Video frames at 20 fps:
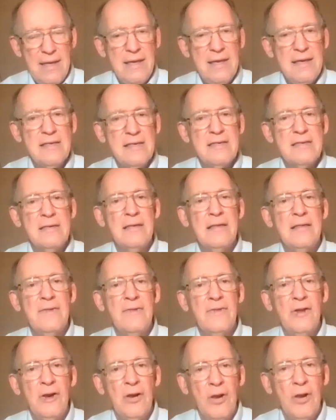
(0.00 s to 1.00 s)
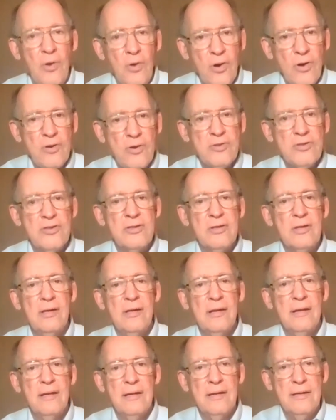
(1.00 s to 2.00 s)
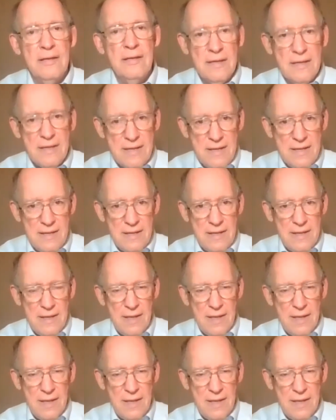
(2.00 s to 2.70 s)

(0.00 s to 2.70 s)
is the Lord's day.